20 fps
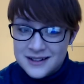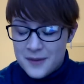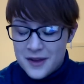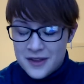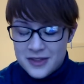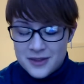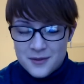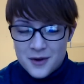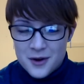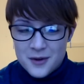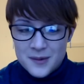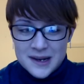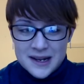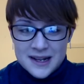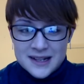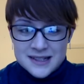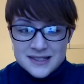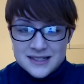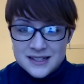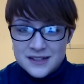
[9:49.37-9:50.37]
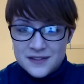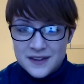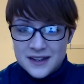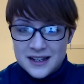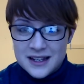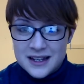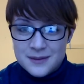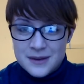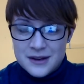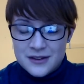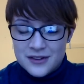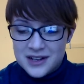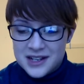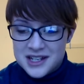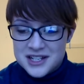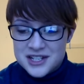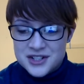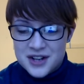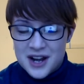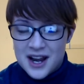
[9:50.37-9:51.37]
At the moment, it's definitely going to be really
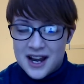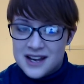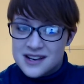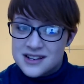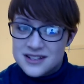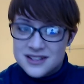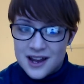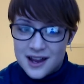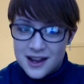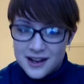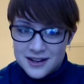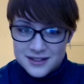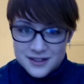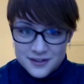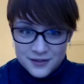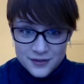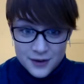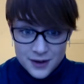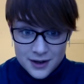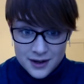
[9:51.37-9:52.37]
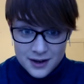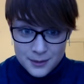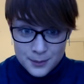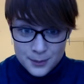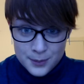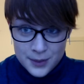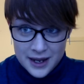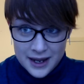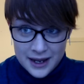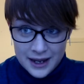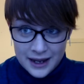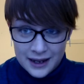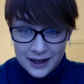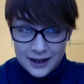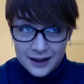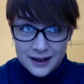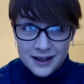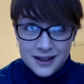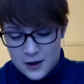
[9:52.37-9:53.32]
strange and different being...